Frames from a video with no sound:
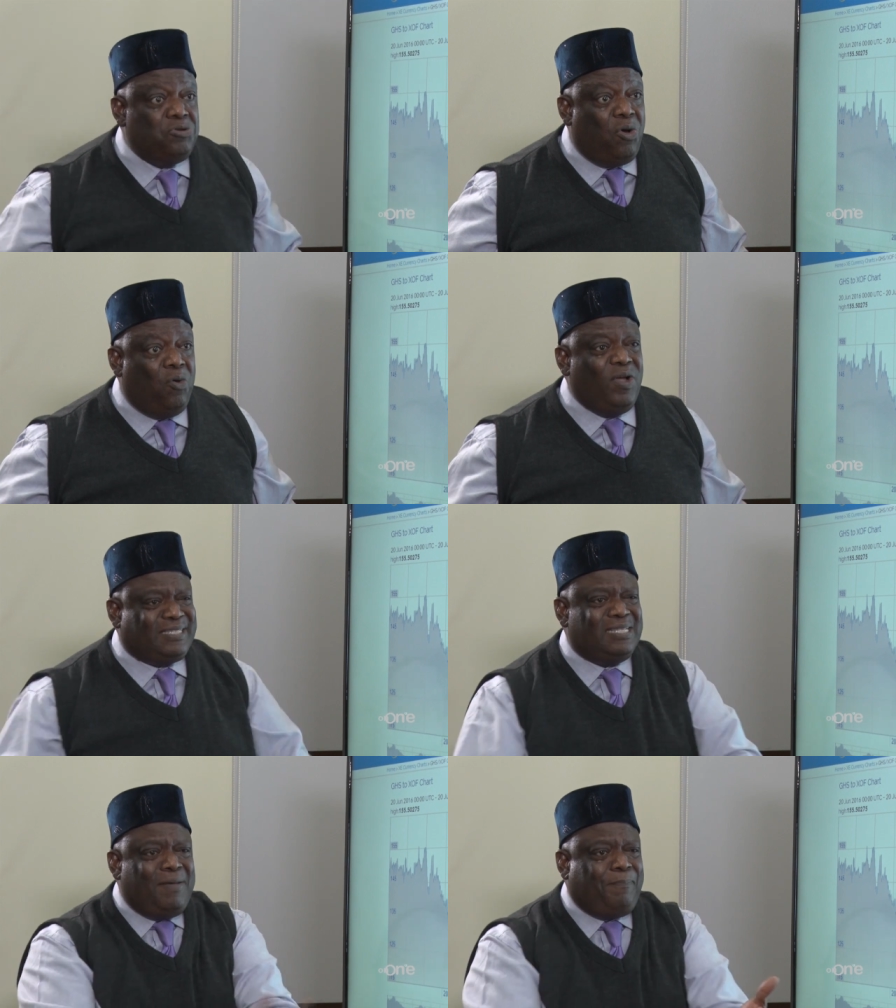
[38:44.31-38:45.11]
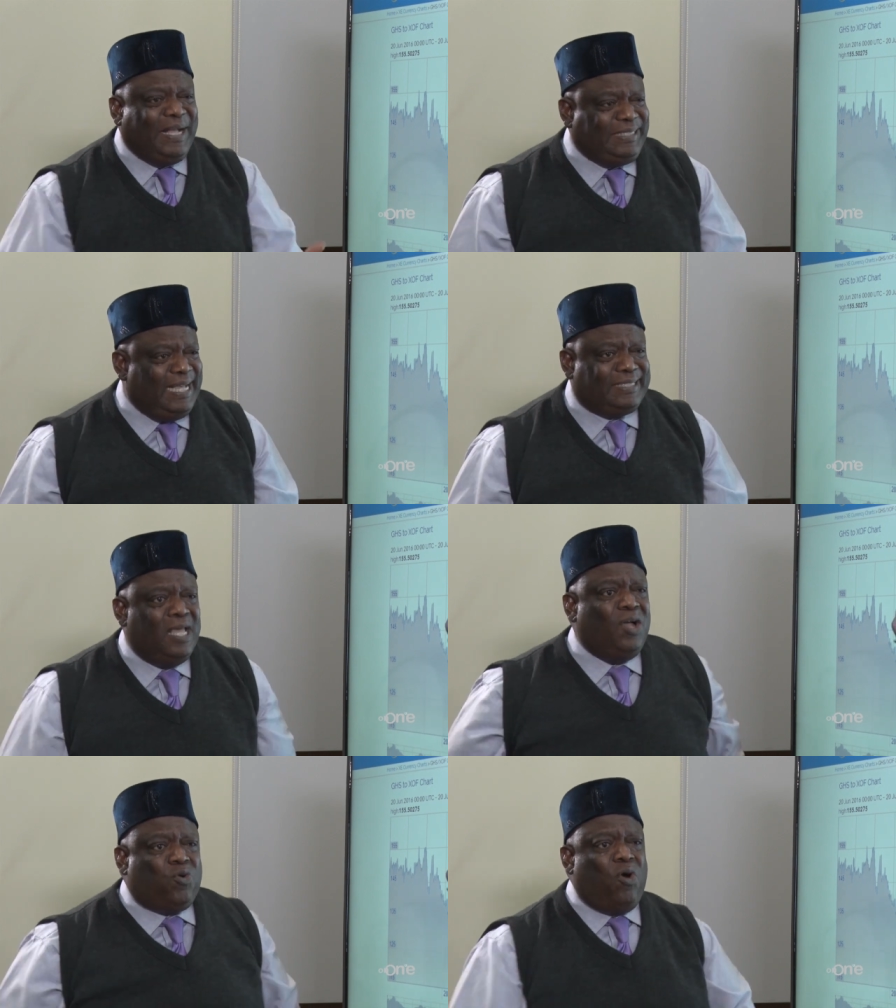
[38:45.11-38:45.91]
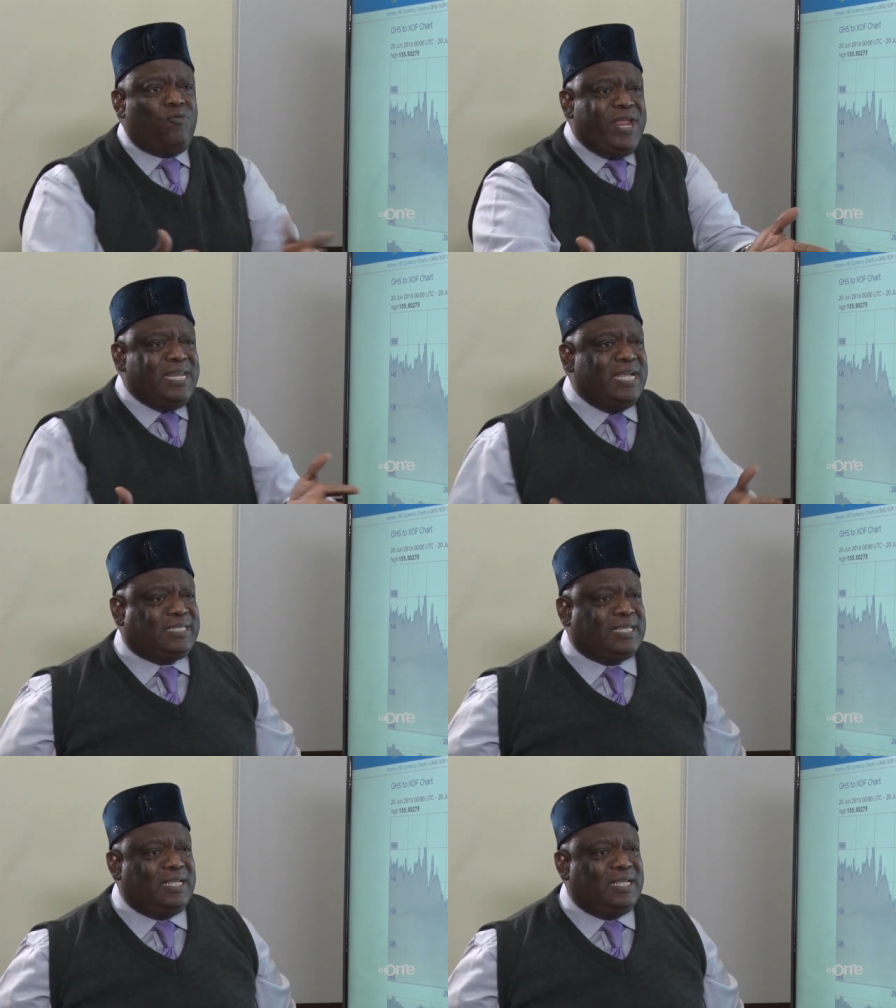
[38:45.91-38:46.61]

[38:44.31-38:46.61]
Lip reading: No, it's in the budget. Go read it.